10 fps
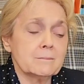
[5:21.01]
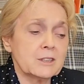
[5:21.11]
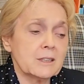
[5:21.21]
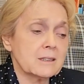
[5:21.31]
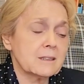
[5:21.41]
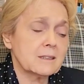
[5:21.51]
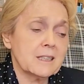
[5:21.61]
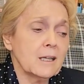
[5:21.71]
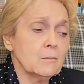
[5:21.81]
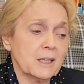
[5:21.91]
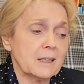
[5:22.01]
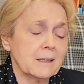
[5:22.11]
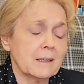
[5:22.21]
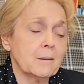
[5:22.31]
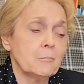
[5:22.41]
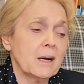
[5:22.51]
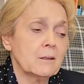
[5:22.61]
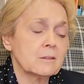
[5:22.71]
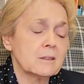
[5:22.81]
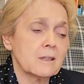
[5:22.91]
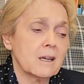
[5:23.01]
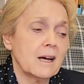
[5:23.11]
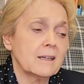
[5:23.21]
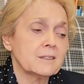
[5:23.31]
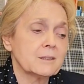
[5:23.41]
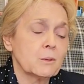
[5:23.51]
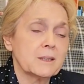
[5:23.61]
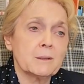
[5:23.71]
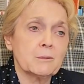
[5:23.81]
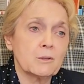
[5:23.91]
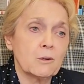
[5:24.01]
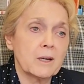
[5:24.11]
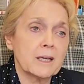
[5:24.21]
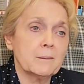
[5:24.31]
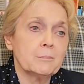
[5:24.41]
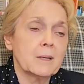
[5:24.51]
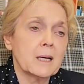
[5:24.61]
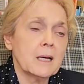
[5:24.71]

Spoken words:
just tell me about their lives when they were growing up.